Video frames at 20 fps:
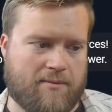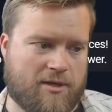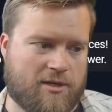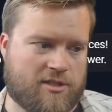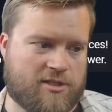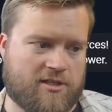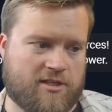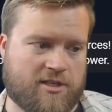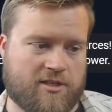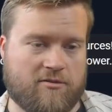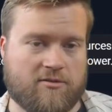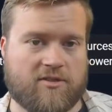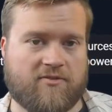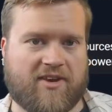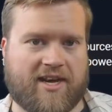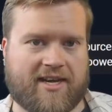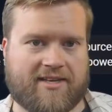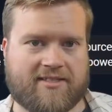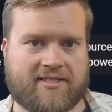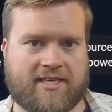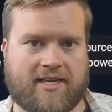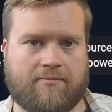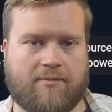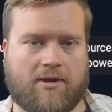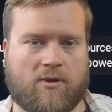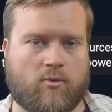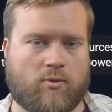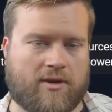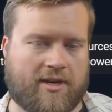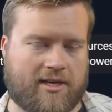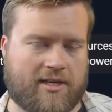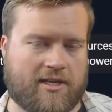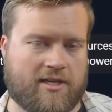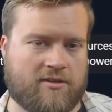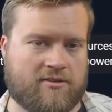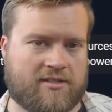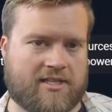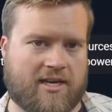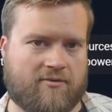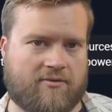you should use FastTime, but we're not going to
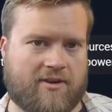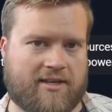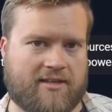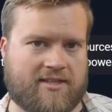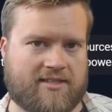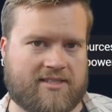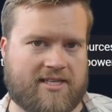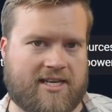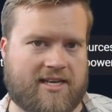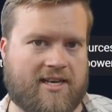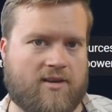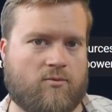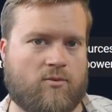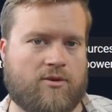use that right this second.